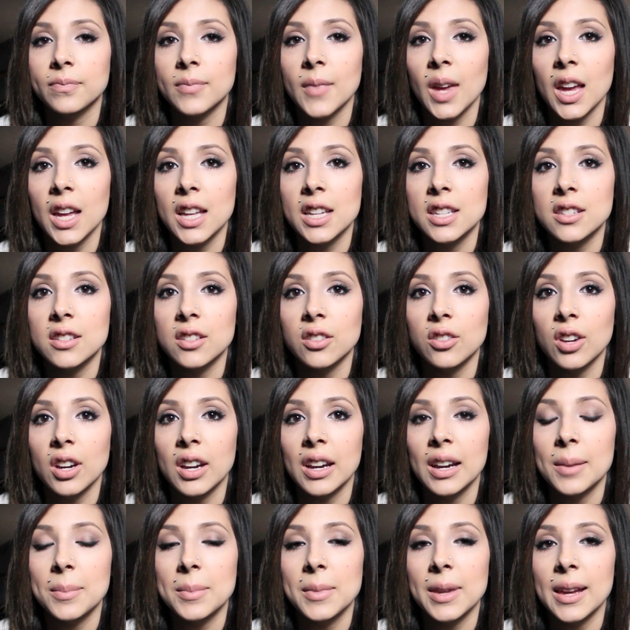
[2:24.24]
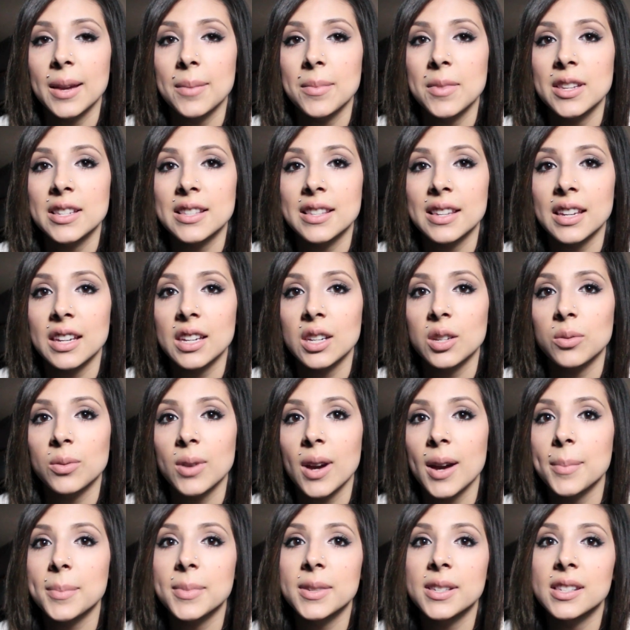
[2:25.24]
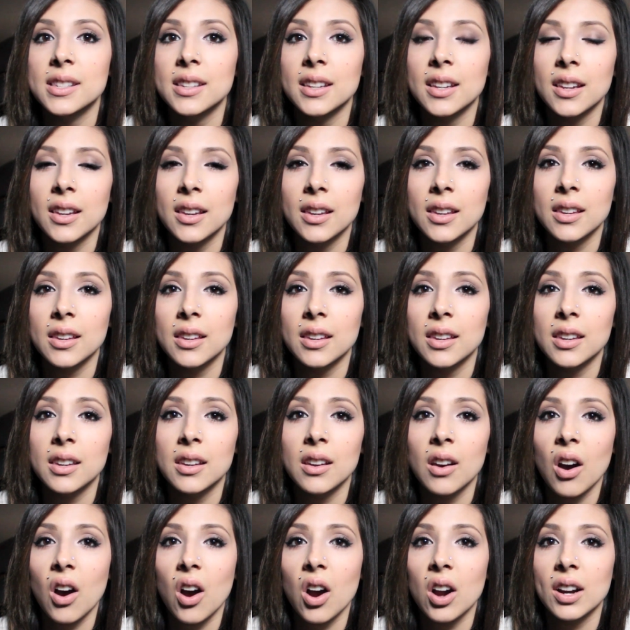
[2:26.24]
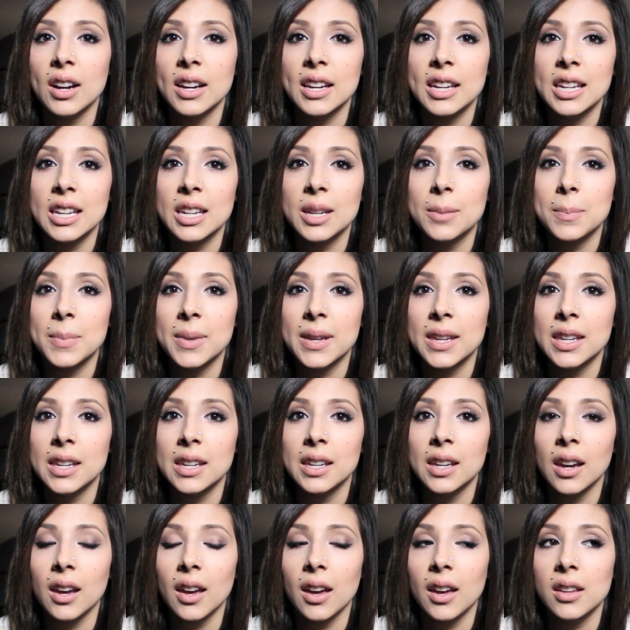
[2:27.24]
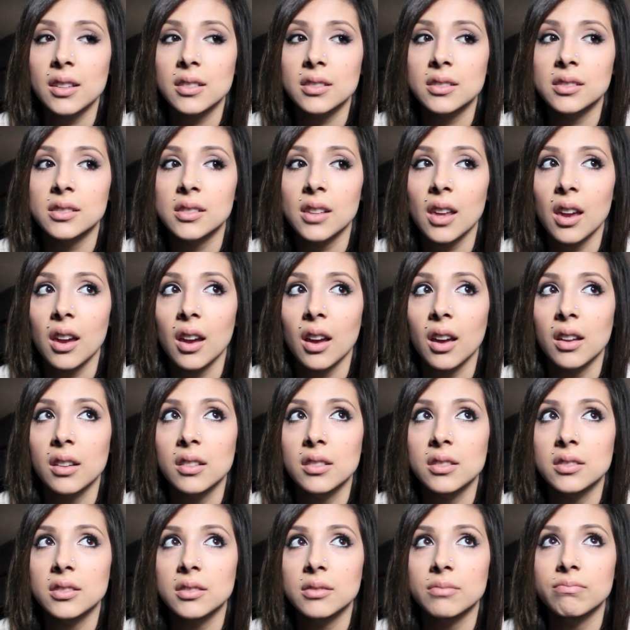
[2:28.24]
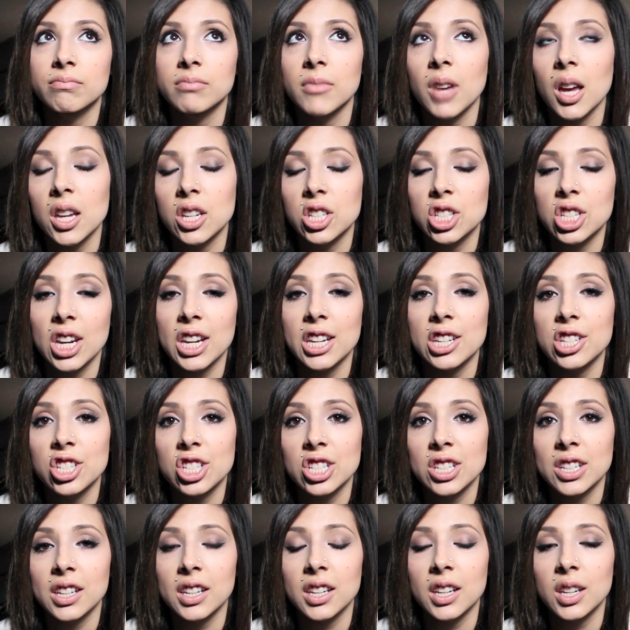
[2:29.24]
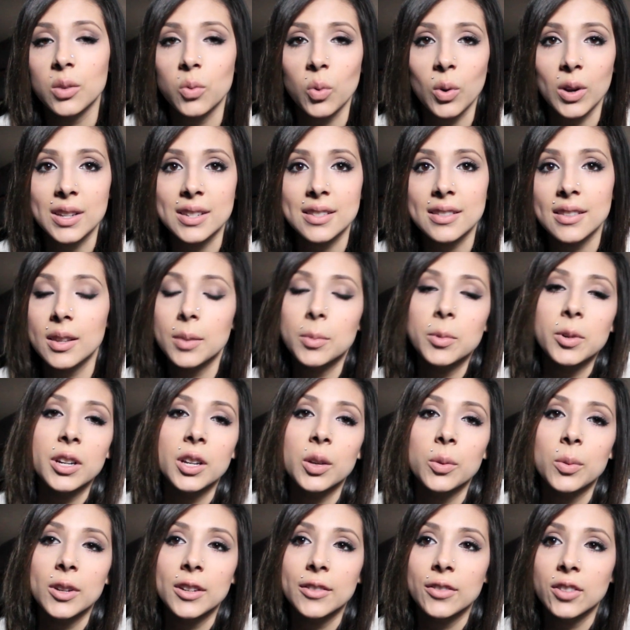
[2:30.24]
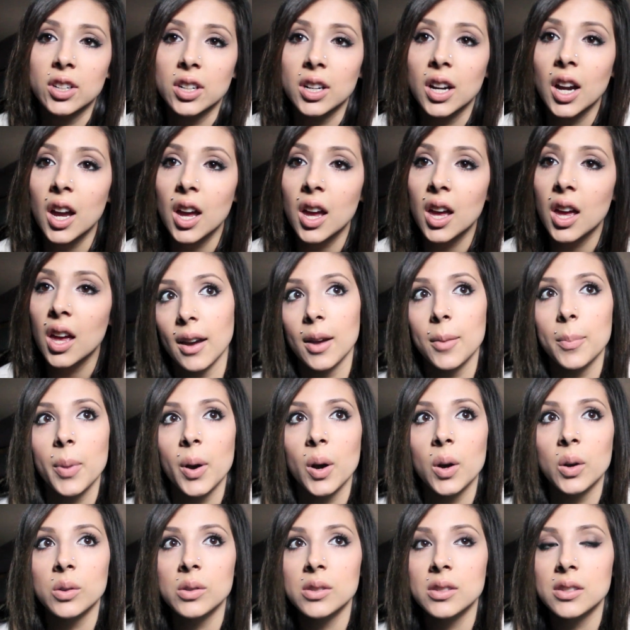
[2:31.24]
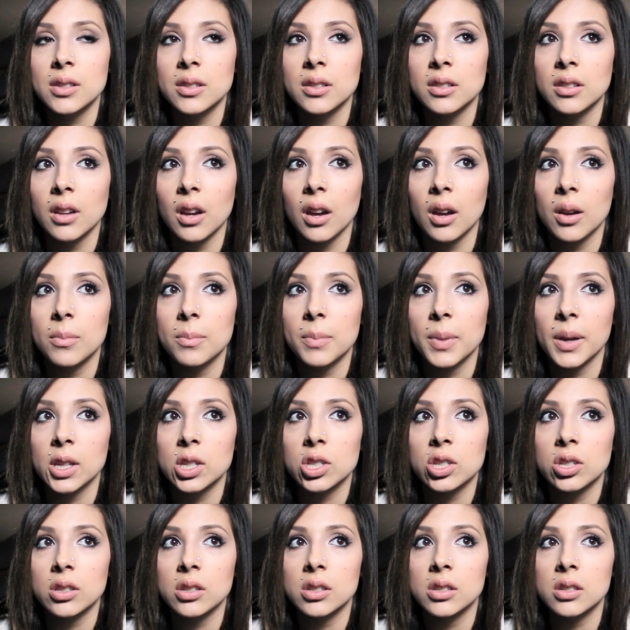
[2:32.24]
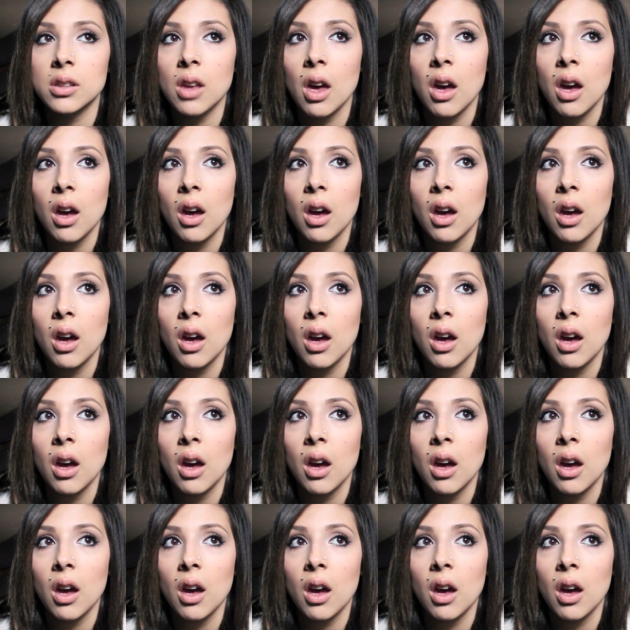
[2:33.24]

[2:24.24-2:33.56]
my Instagram name is ereps, E-E-R-E-P-S, and I changed it. It was Liberty Weaver. I post um, pictures